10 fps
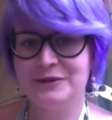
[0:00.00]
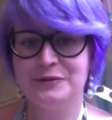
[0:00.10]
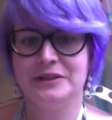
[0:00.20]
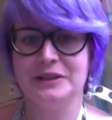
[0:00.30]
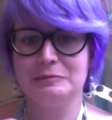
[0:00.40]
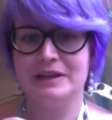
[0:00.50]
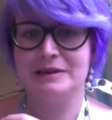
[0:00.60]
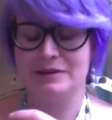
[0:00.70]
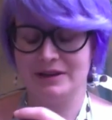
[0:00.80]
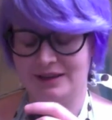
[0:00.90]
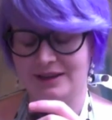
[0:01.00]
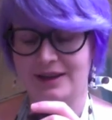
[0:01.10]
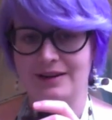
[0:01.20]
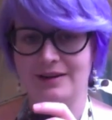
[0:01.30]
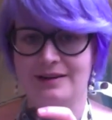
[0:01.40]
you a little bit about the
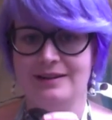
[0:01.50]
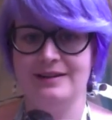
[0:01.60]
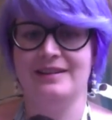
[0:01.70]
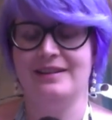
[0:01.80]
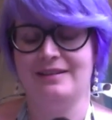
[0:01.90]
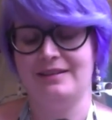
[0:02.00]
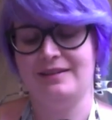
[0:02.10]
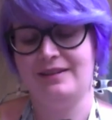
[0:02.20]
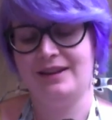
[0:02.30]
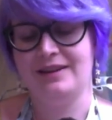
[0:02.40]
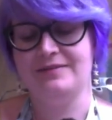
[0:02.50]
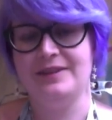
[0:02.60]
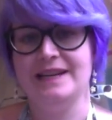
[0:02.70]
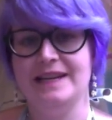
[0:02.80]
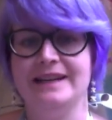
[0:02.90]
care and
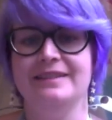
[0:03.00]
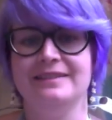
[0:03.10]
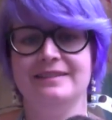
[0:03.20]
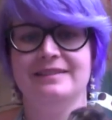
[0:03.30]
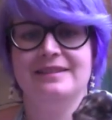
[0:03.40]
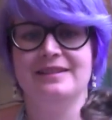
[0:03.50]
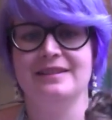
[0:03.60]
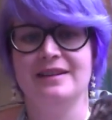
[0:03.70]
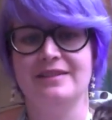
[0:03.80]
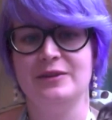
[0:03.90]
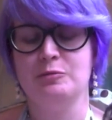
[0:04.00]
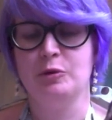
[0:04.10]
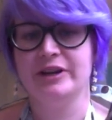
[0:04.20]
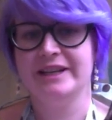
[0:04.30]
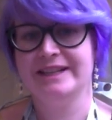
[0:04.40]
feeding of
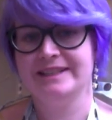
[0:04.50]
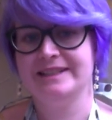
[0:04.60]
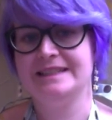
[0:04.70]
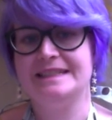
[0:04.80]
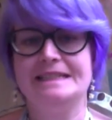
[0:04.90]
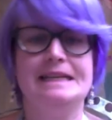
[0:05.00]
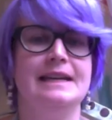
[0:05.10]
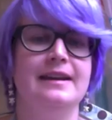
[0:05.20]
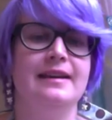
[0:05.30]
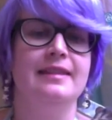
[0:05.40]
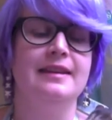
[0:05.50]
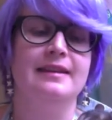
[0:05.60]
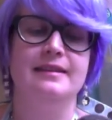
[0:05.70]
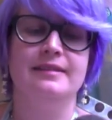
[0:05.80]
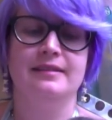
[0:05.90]
newborn kittens.
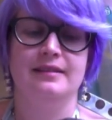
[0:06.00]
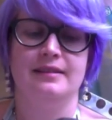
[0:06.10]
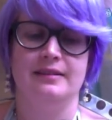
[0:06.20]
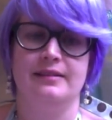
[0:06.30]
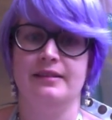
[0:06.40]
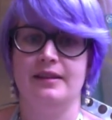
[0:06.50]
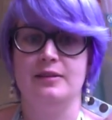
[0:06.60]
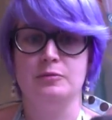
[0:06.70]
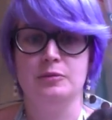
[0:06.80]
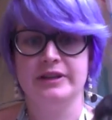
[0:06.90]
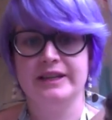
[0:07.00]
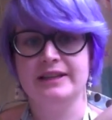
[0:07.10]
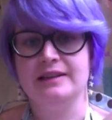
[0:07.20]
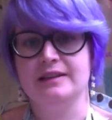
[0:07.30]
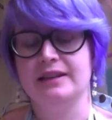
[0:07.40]
This is a newborn
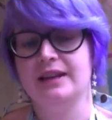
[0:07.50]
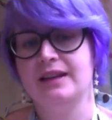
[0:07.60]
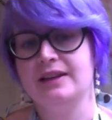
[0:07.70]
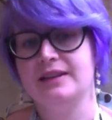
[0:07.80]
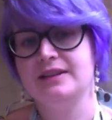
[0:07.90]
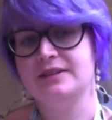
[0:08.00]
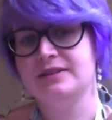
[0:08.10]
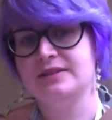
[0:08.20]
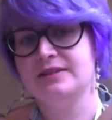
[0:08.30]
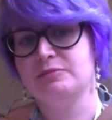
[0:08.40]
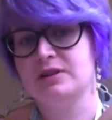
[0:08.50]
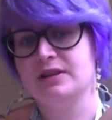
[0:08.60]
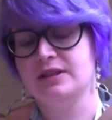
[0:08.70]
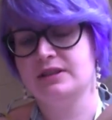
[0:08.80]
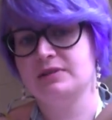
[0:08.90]
kitten. He is
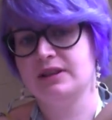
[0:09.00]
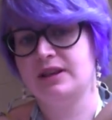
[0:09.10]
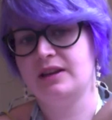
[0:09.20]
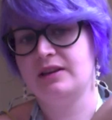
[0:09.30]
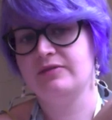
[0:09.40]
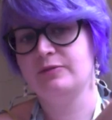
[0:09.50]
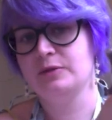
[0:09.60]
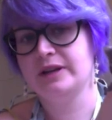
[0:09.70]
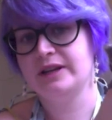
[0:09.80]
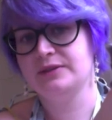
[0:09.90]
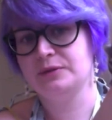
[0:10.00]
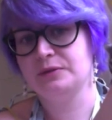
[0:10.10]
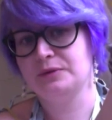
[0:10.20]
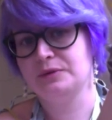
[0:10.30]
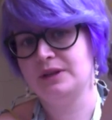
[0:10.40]
approximately 4 days
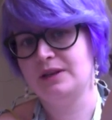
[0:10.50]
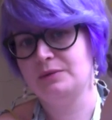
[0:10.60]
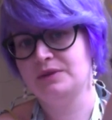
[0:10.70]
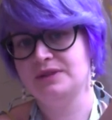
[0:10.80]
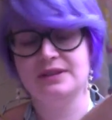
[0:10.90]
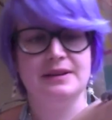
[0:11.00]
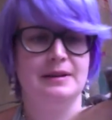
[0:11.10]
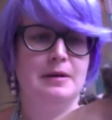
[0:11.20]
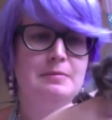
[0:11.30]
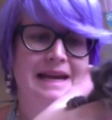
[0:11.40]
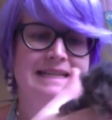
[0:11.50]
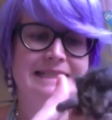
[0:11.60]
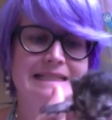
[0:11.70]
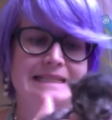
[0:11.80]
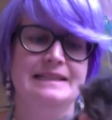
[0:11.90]
old. He was
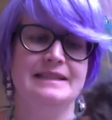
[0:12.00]
abandoned